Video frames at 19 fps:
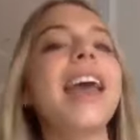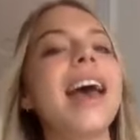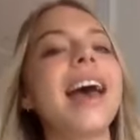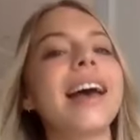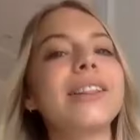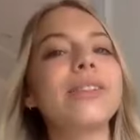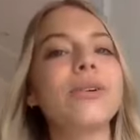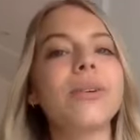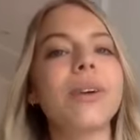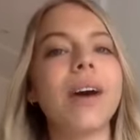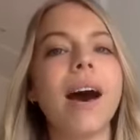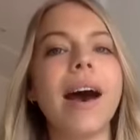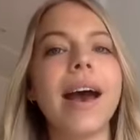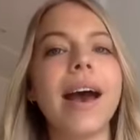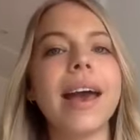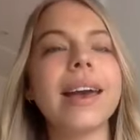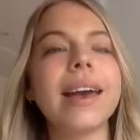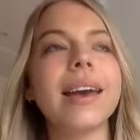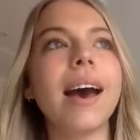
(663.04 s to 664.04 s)
yeah. Look,
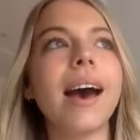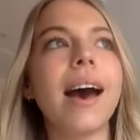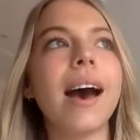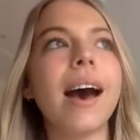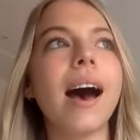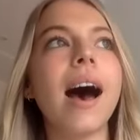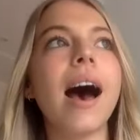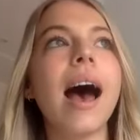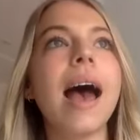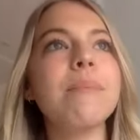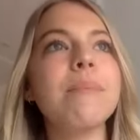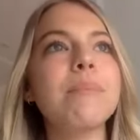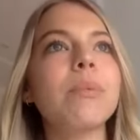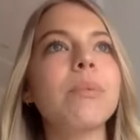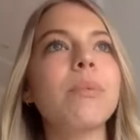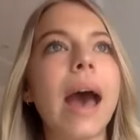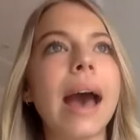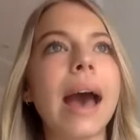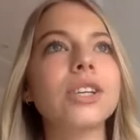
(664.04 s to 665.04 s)
I I'm
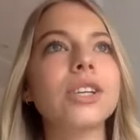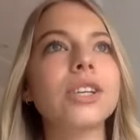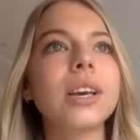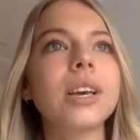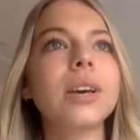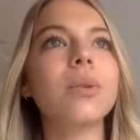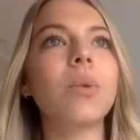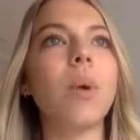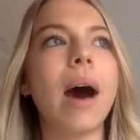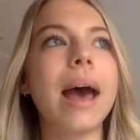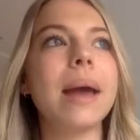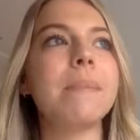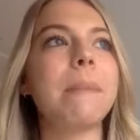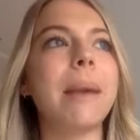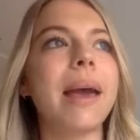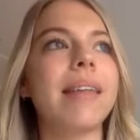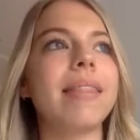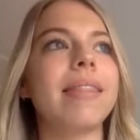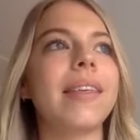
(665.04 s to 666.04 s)
actually quite
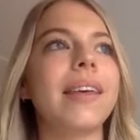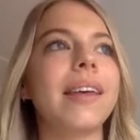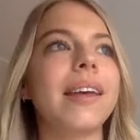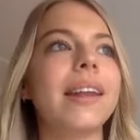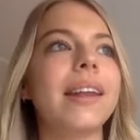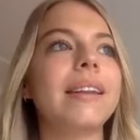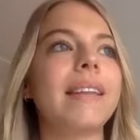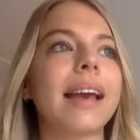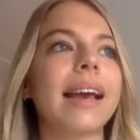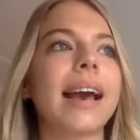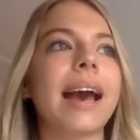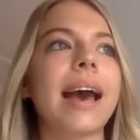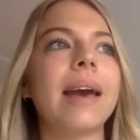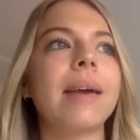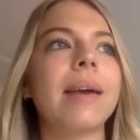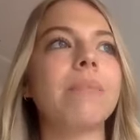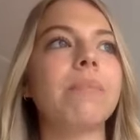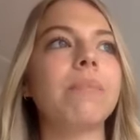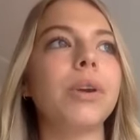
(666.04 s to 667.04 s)
method. Like
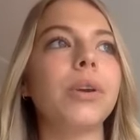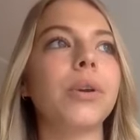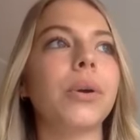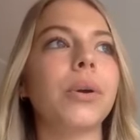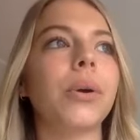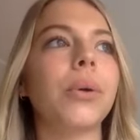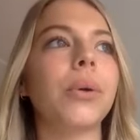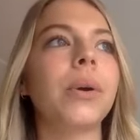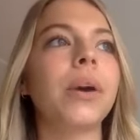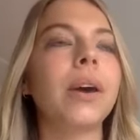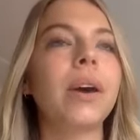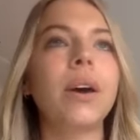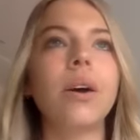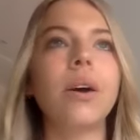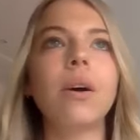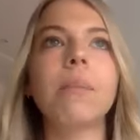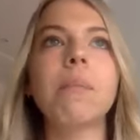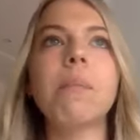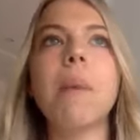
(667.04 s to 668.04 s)
I, you know,
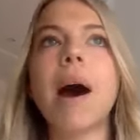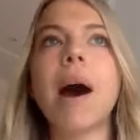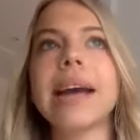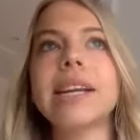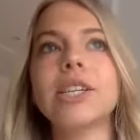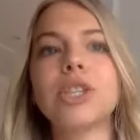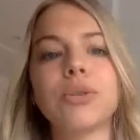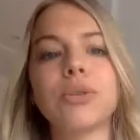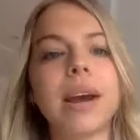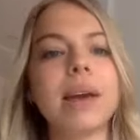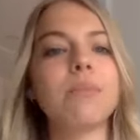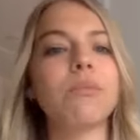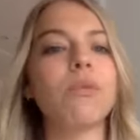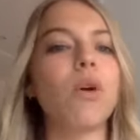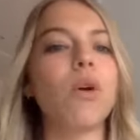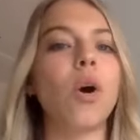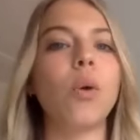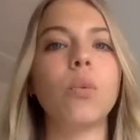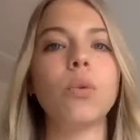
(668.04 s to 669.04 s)
my dream
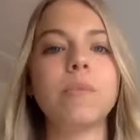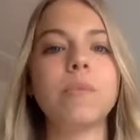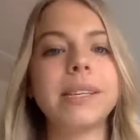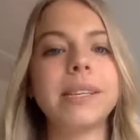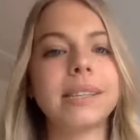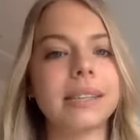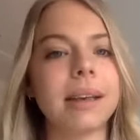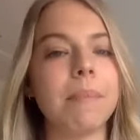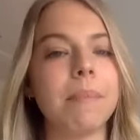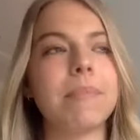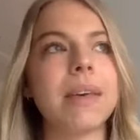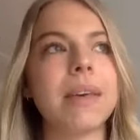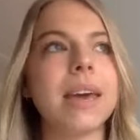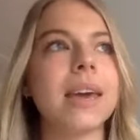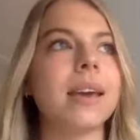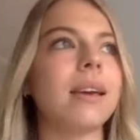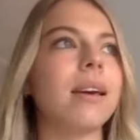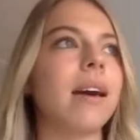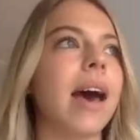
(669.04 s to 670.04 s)
role would be
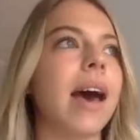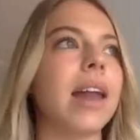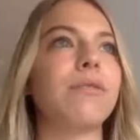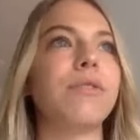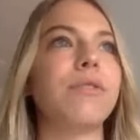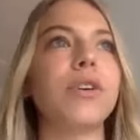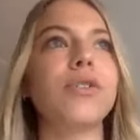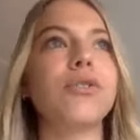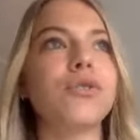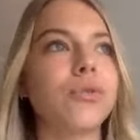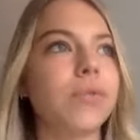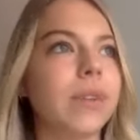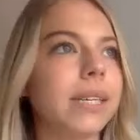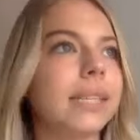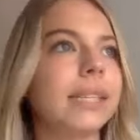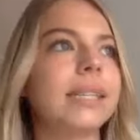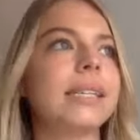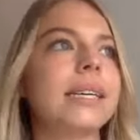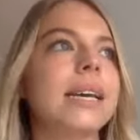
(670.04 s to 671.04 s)
something kind of
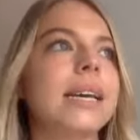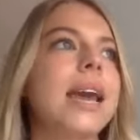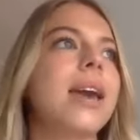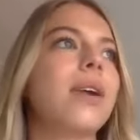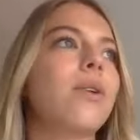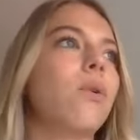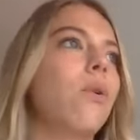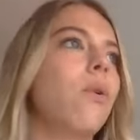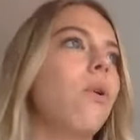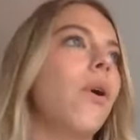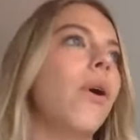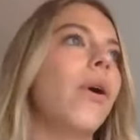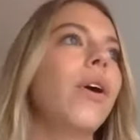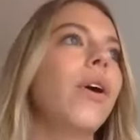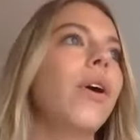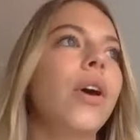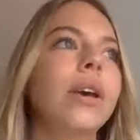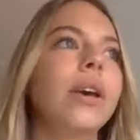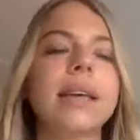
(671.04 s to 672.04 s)
futuristic or
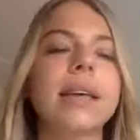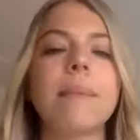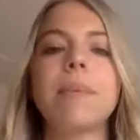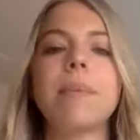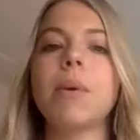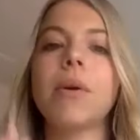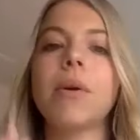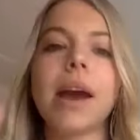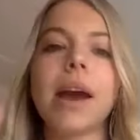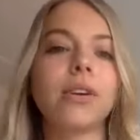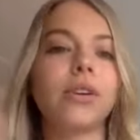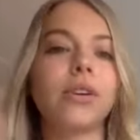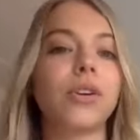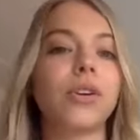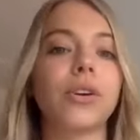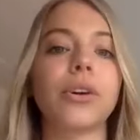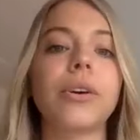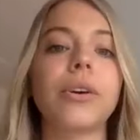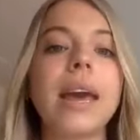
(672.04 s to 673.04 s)
something where I could,
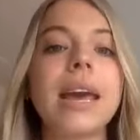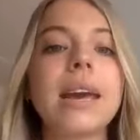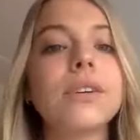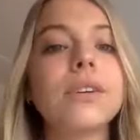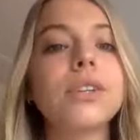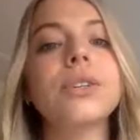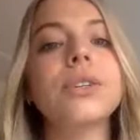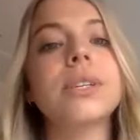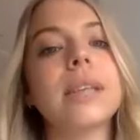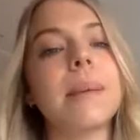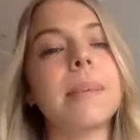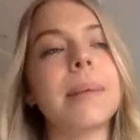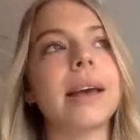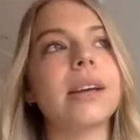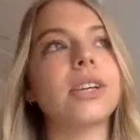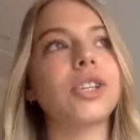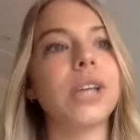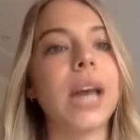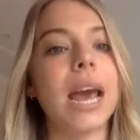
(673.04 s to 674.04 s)
you know, even do something
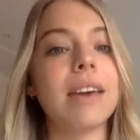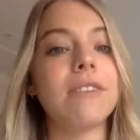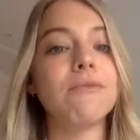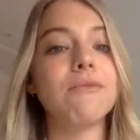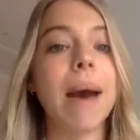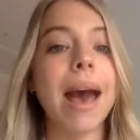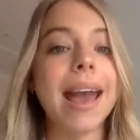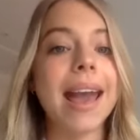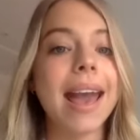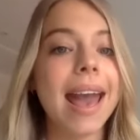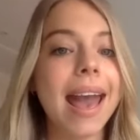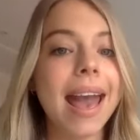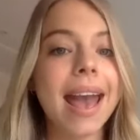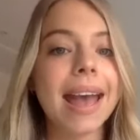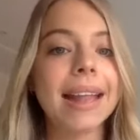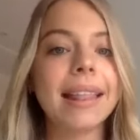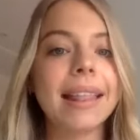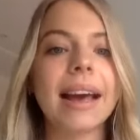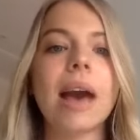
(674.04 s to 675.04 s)
like shave my
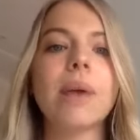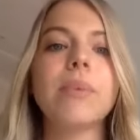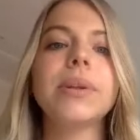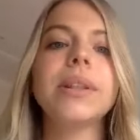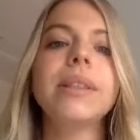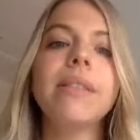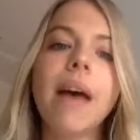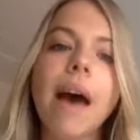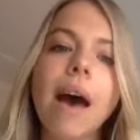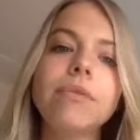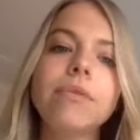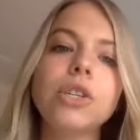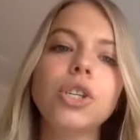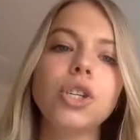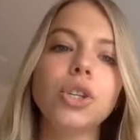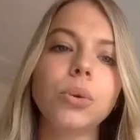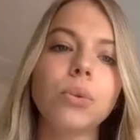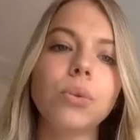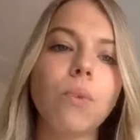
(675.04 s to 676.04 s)
head. Like I would love to
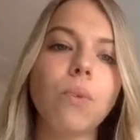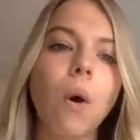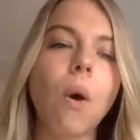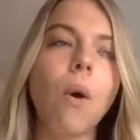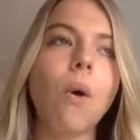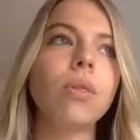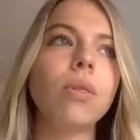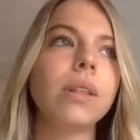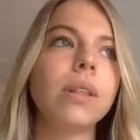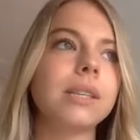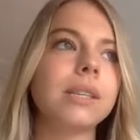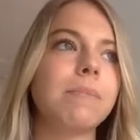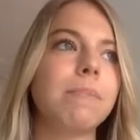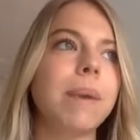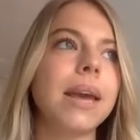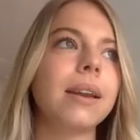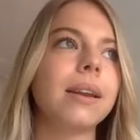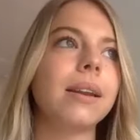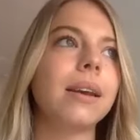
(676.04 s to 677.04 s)
do a role that's a
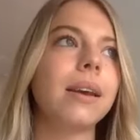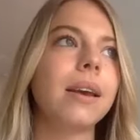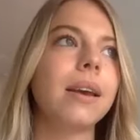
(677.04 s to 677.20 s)
bit